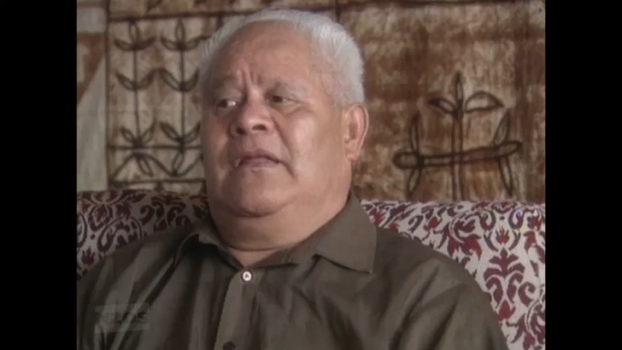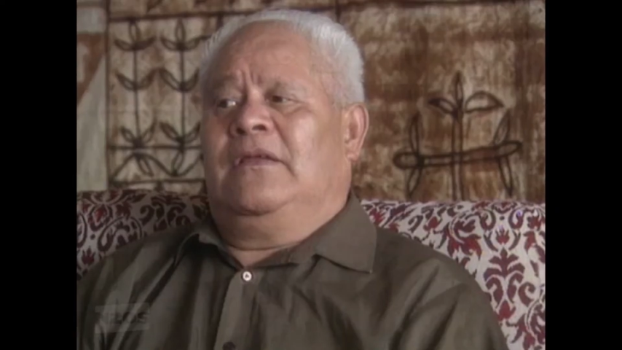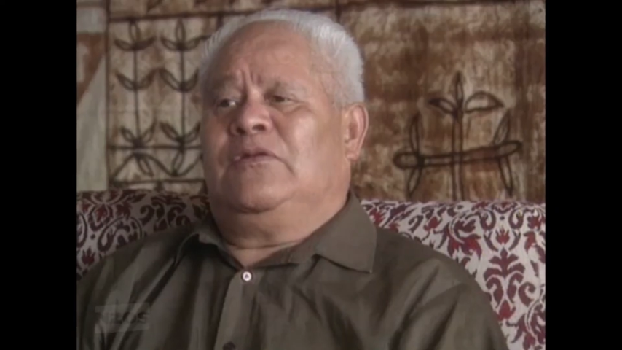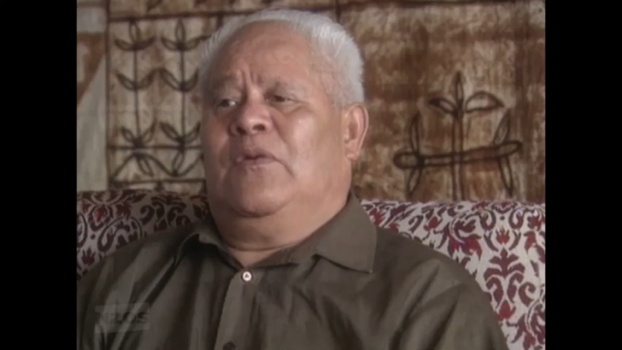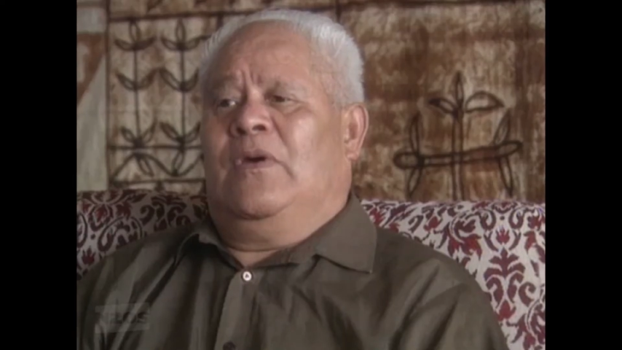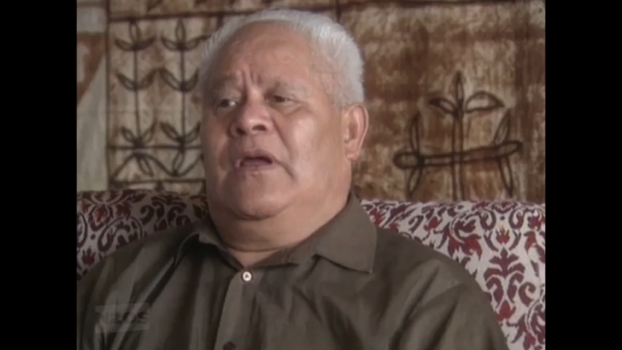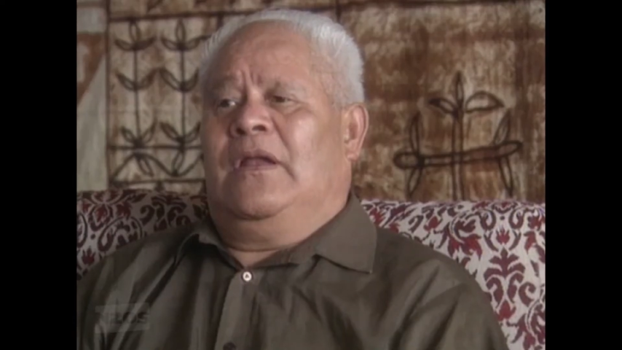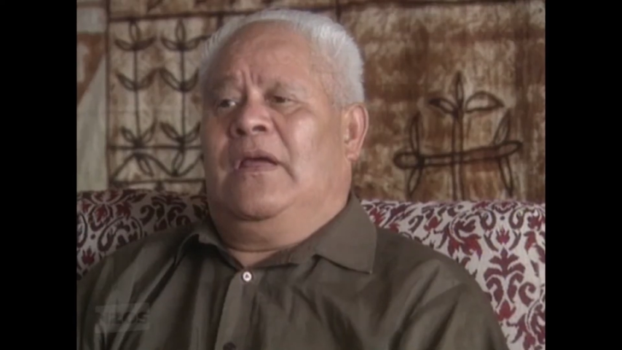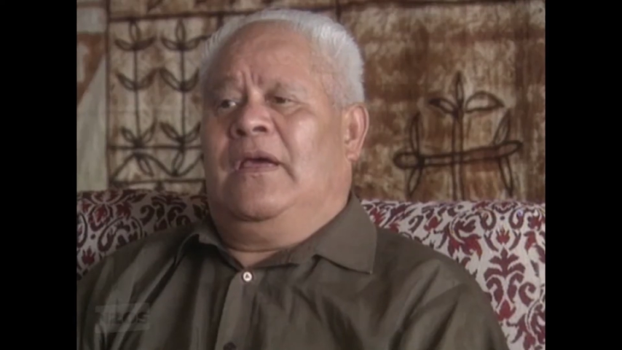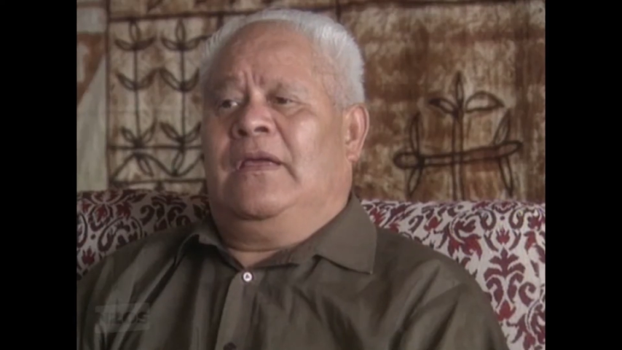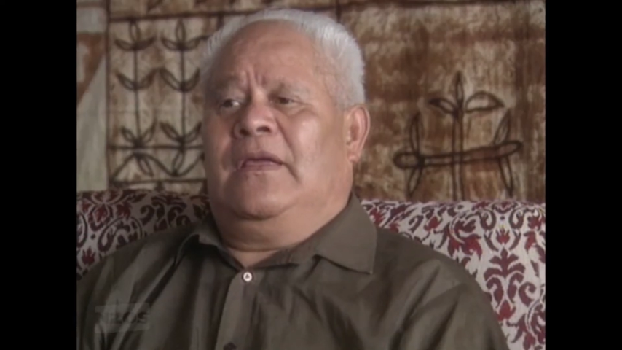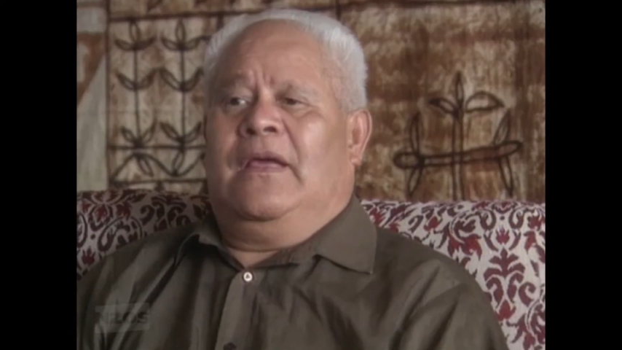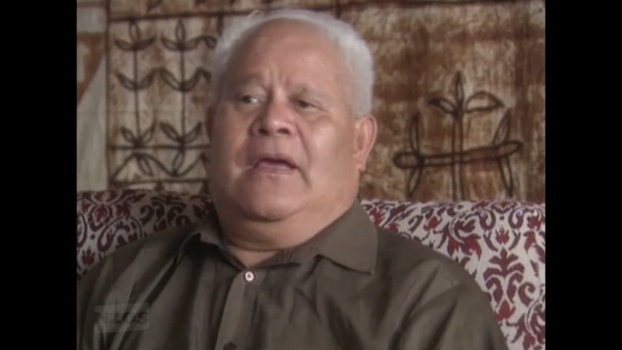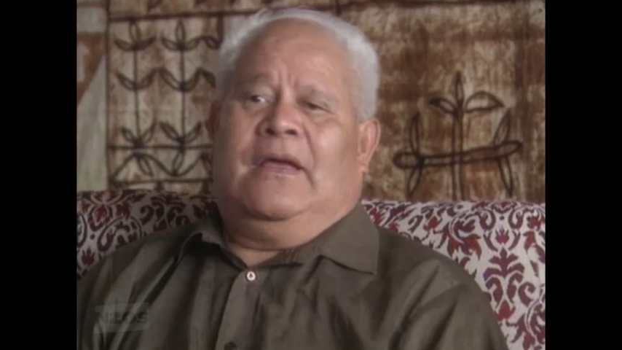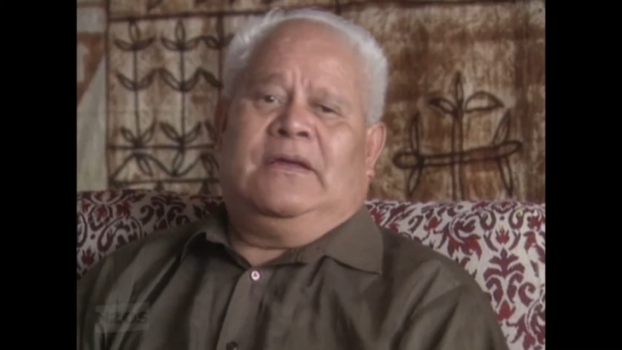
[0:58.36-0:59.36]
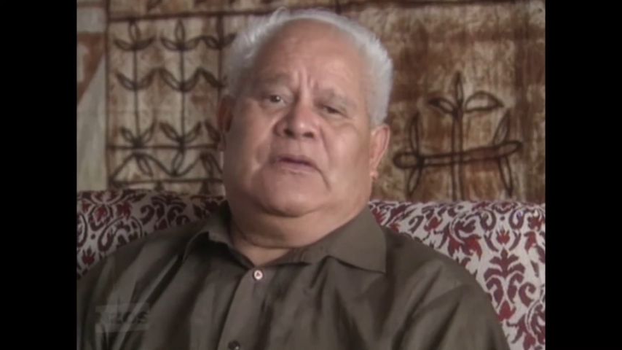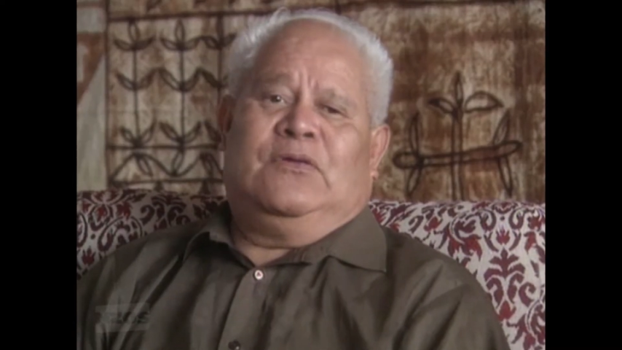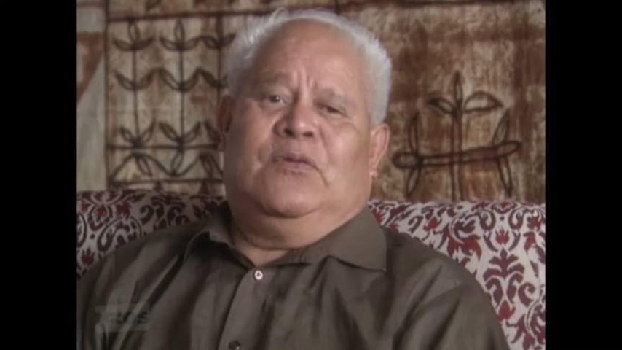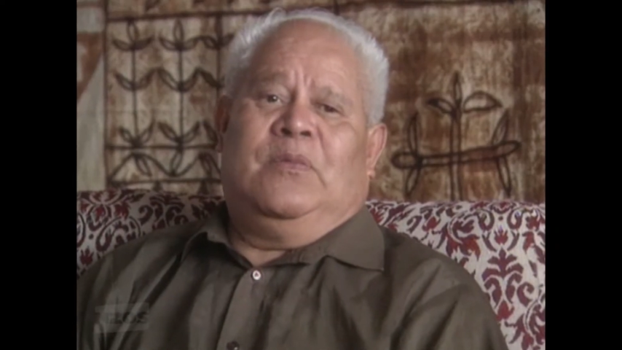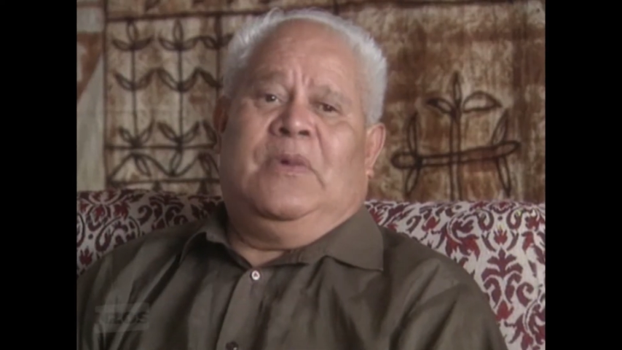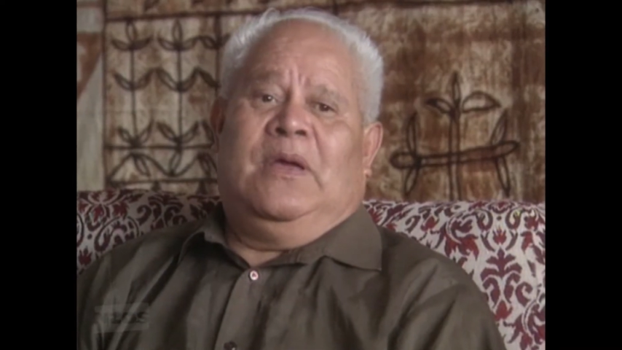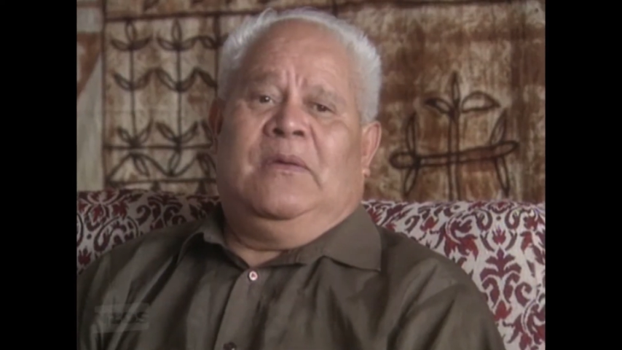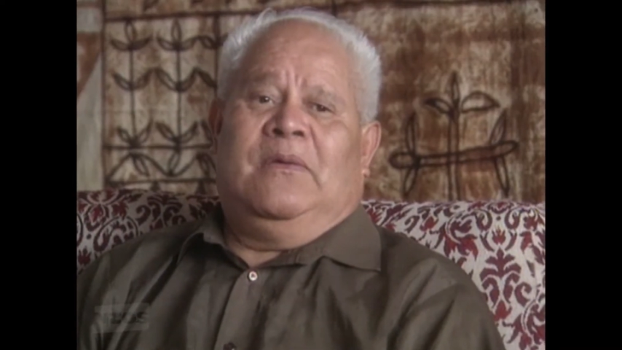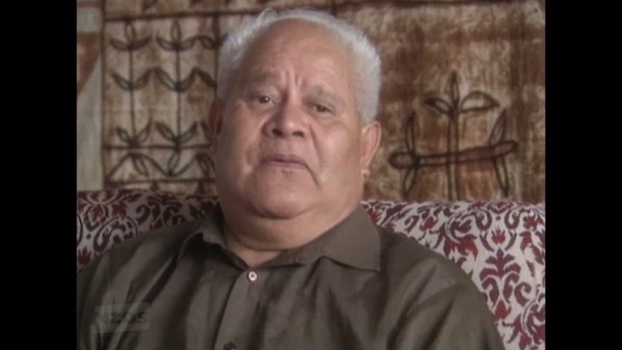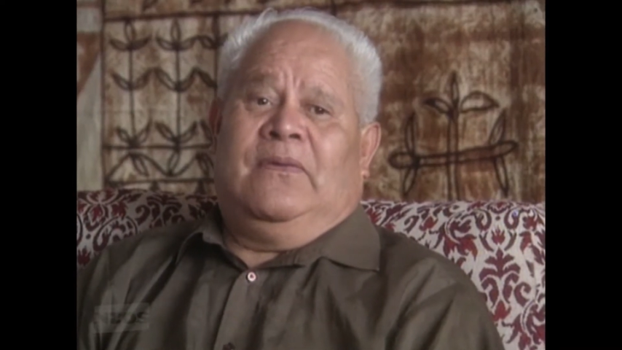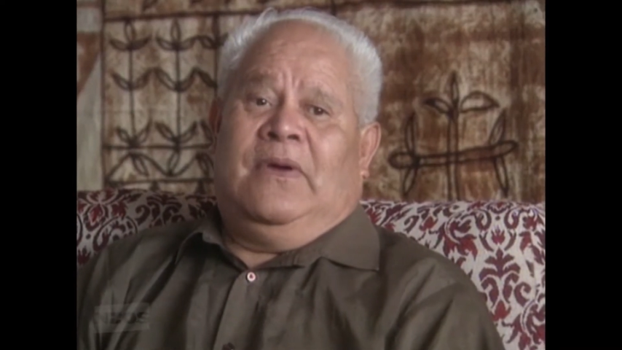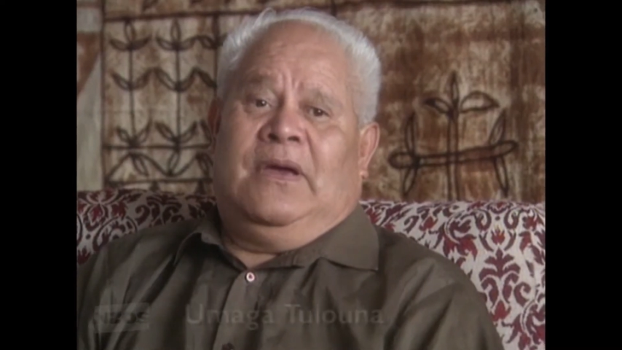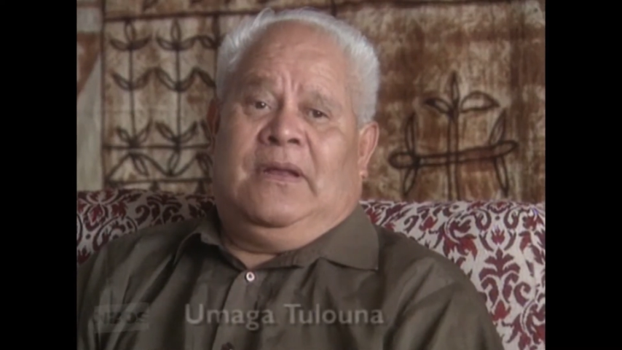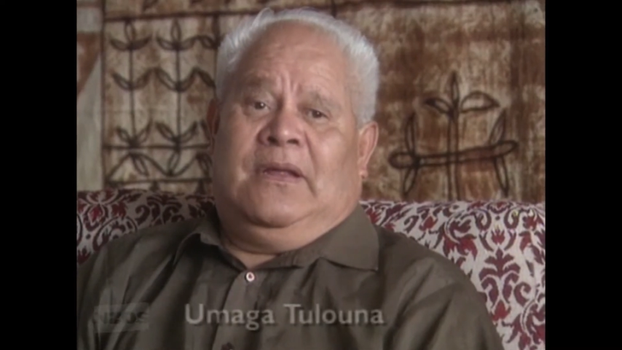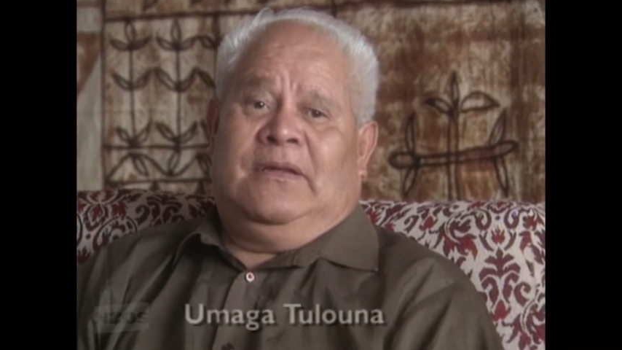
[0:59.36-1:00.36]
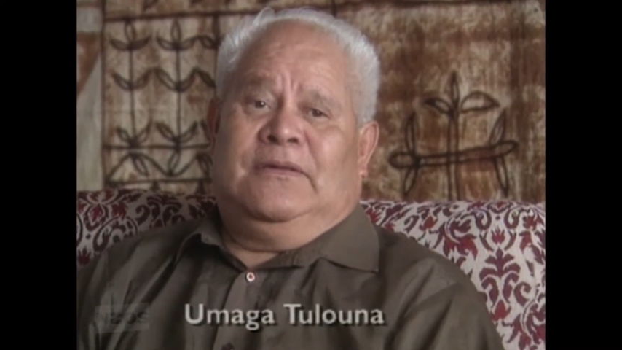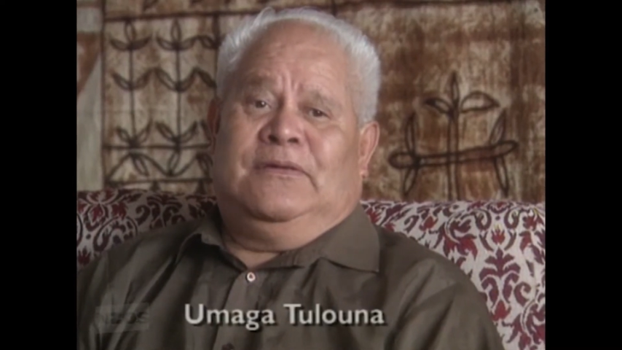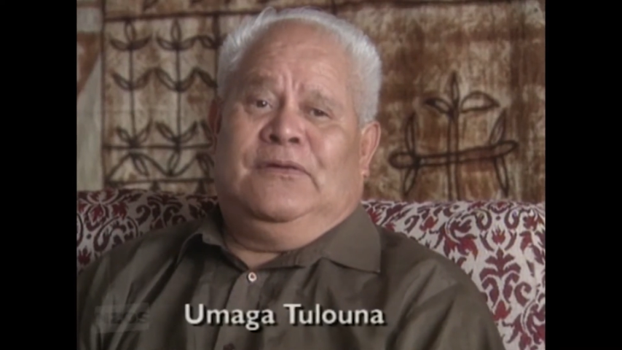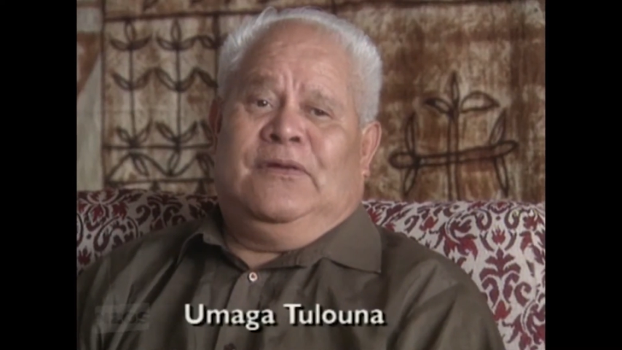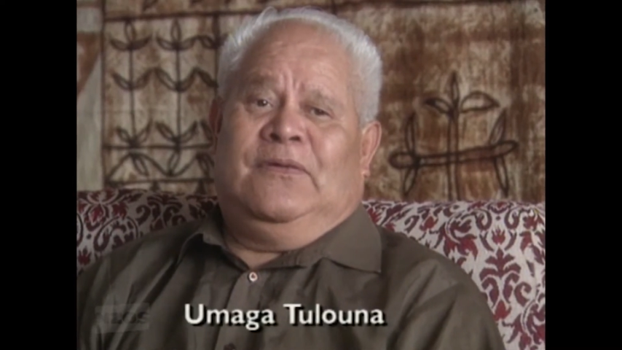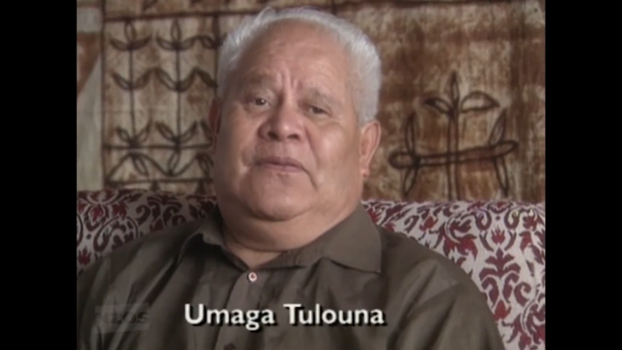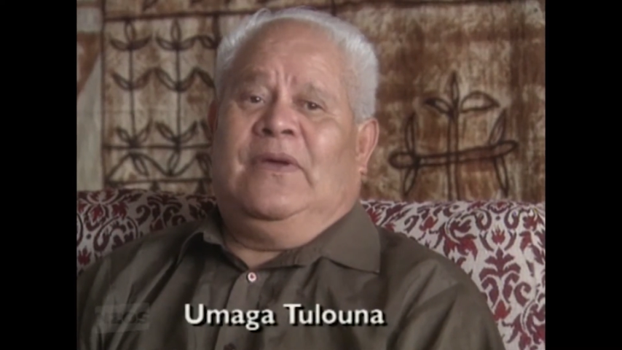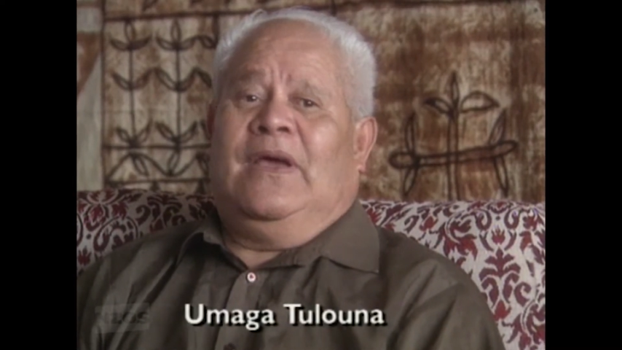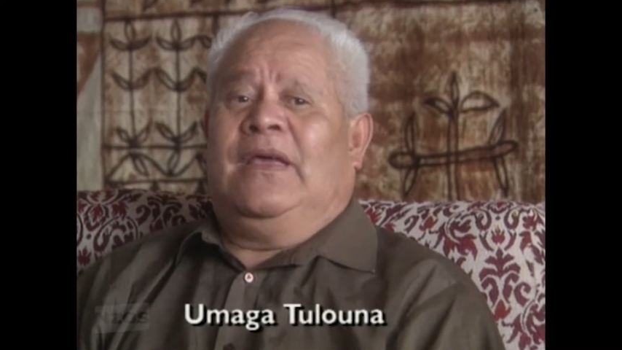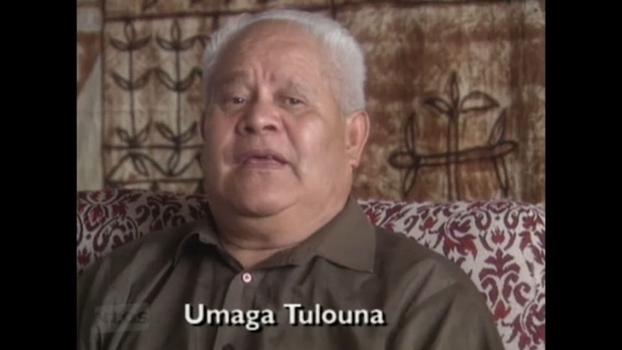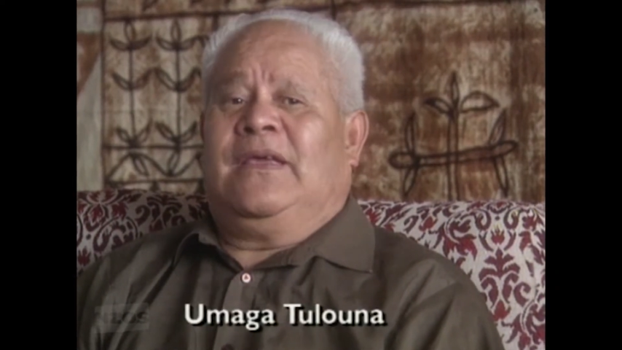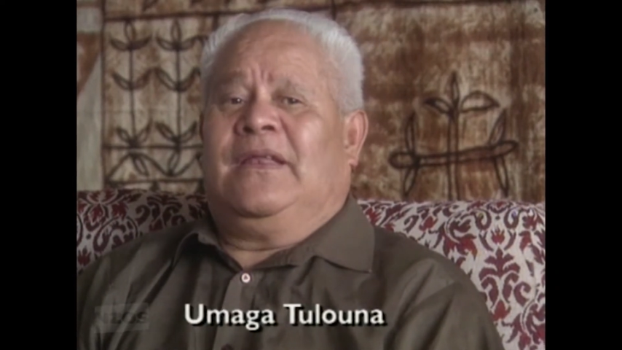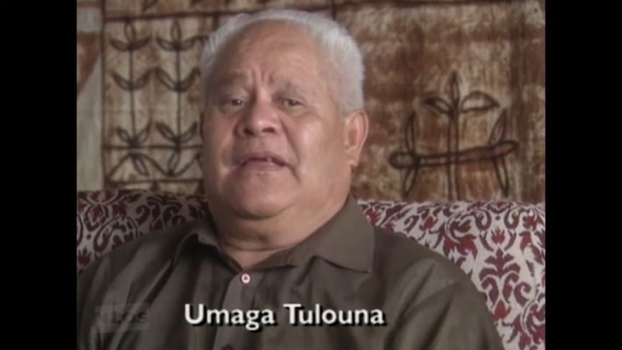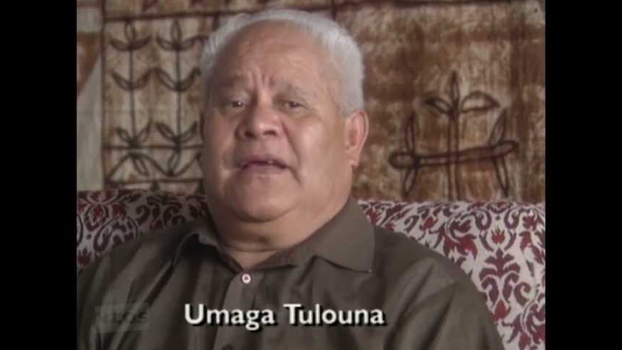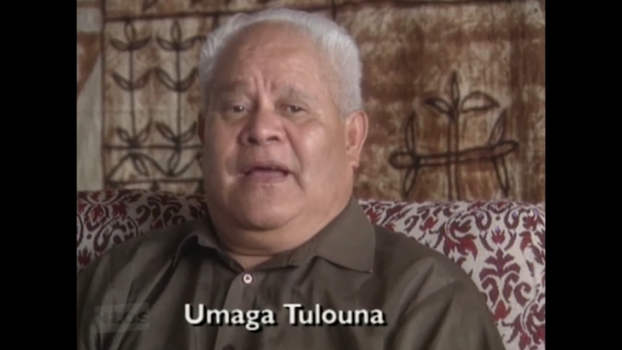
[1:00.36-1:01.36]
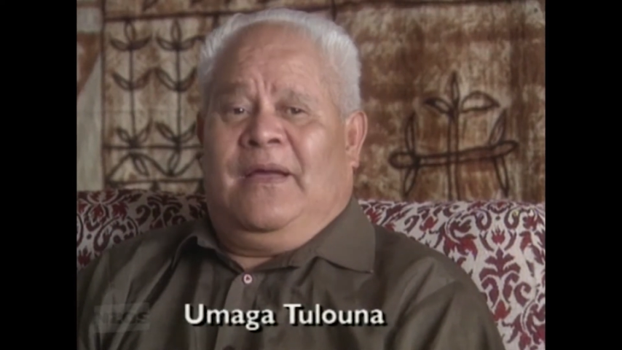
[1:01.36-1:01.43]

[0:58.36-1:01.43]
that's why I asked my father if I can